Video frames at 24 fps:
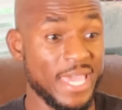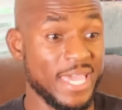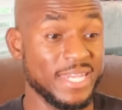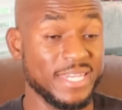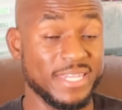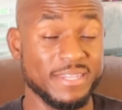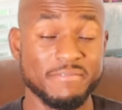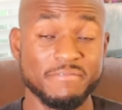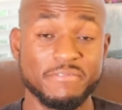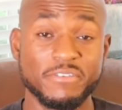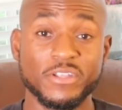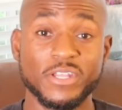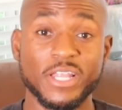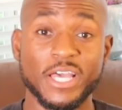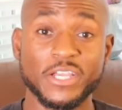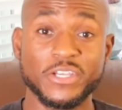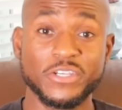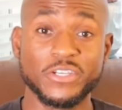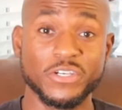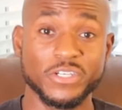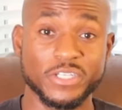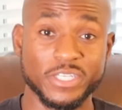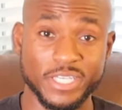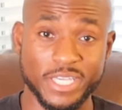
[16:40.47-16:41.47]
and didn't feel
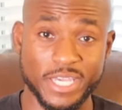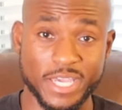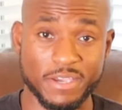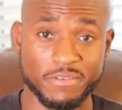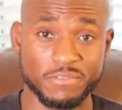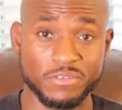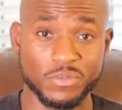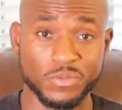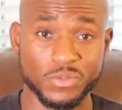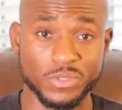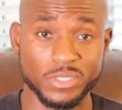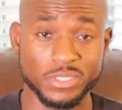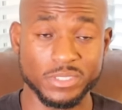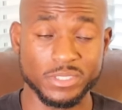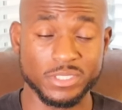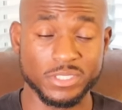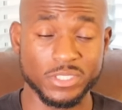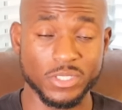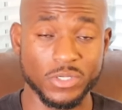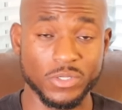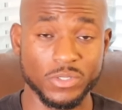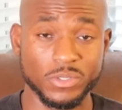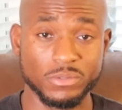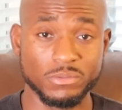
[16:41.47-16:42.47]
like cooking afterwards.
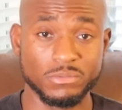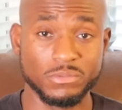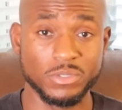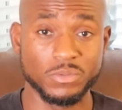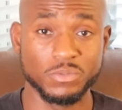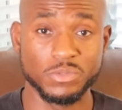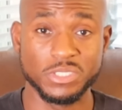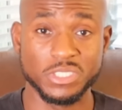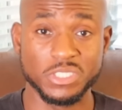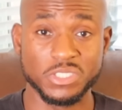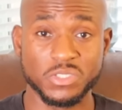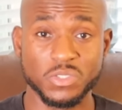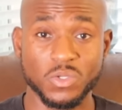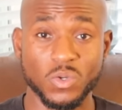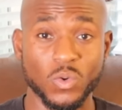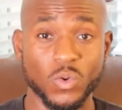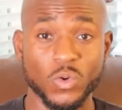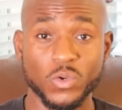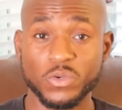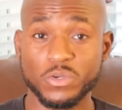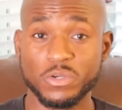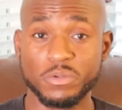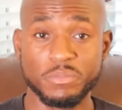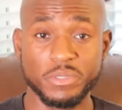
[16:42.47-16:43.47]
So we would just
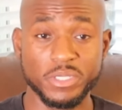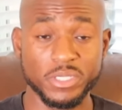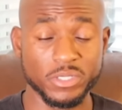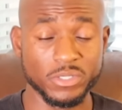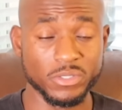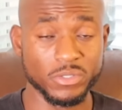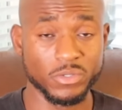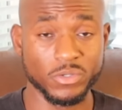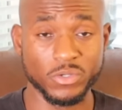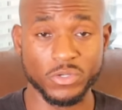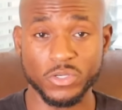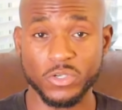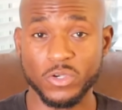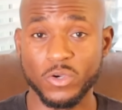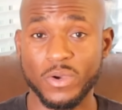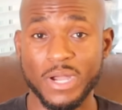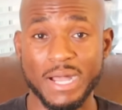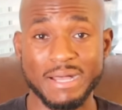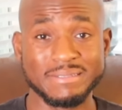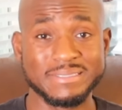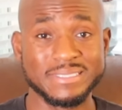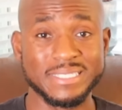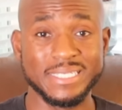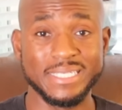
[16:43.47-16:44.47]
order a meal or go
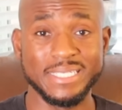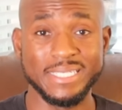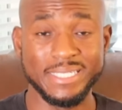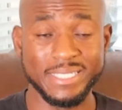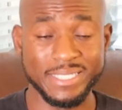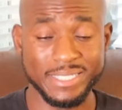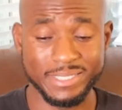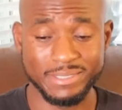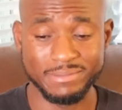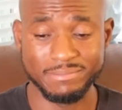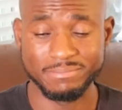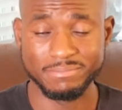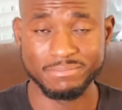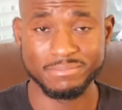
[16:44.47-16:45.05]
out to eat